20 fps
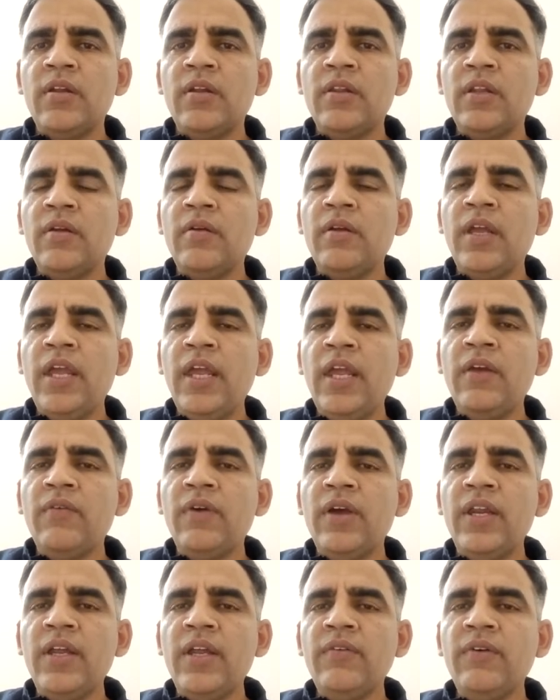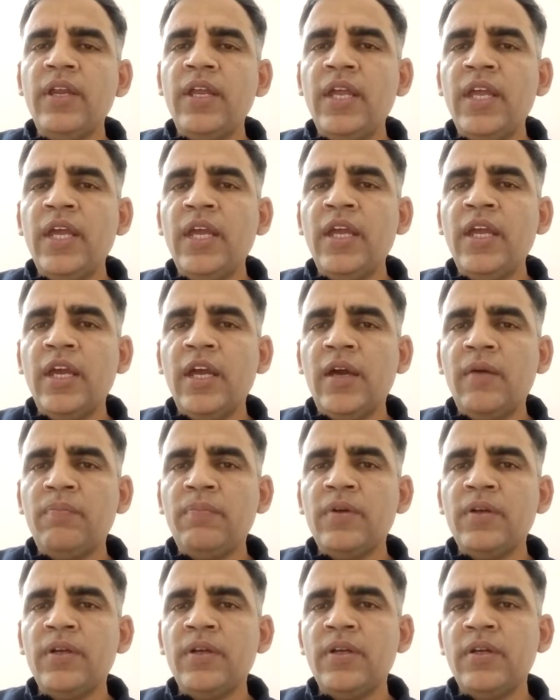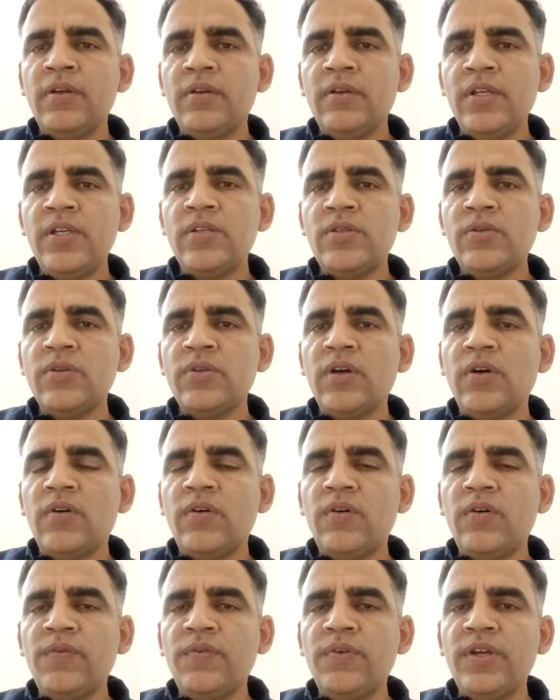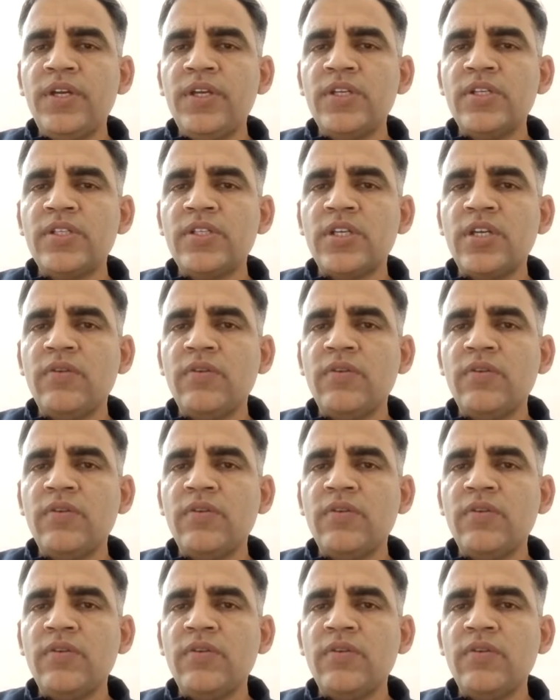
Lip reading: The A, whenever A reach to the office,